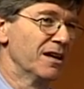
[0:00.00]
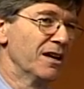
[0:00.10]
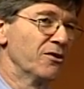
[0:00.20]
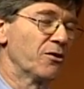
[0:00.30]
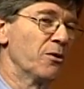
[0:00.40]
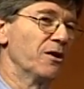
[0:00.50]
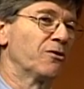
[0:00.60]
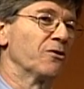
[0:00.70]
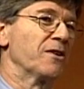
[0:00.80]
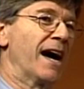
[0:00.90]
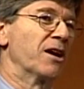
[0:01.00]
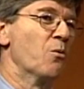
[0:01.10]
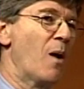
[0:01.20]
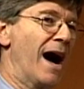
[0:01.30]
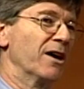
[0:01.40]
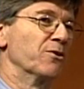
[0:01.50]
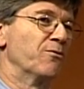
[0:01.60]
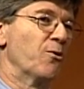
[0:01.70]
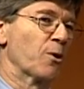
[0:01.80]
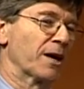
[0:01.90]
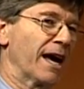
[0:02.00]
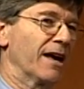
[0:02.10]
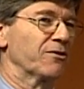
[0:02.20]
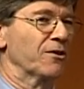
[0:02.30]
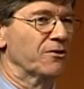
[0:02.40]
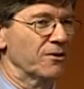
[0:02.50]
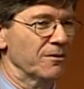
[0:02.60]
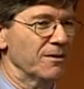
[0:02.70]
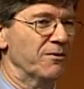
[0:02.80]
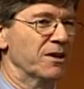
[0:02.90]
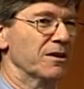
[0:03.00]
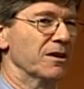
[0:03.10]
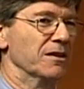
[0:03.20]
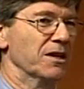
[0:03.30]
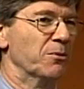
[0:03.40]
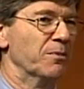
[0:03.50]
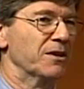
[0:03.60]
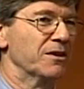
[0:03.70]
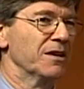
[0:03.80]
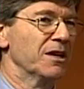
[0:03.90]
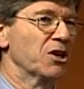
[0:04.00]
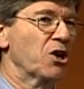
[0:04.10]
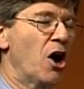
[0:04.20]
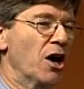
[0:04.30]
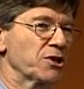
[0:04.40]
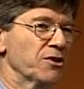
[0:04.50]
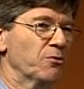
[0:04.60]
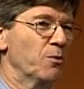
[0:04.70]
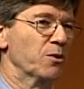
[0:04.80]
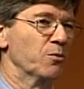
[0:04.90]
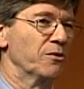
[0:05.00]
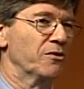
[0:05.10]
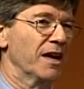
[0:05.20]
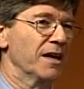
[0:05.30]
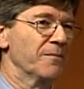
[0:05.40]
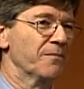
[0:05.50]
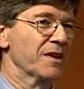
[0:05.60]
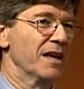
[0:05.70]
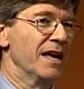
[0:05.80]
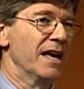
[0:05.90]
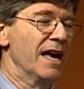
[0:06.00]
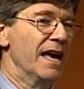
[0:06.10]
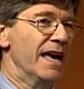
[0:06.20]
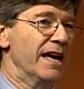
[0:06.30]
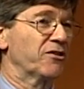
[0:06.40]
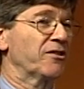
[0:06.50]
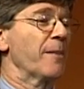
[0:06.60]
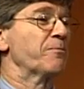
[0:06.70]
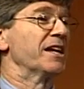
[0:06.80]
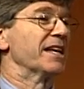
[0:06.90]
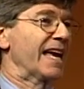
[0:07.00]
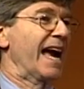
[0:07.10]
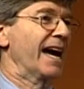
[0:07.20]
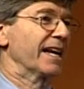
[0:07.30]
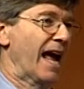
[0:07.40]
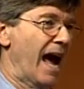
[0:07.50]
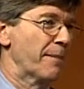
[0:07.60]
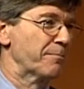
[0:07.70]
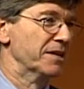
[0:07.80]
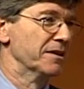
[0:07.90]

So this is not a wild forecast. It's a, even a little bit cautious, one would say, except that it can't happen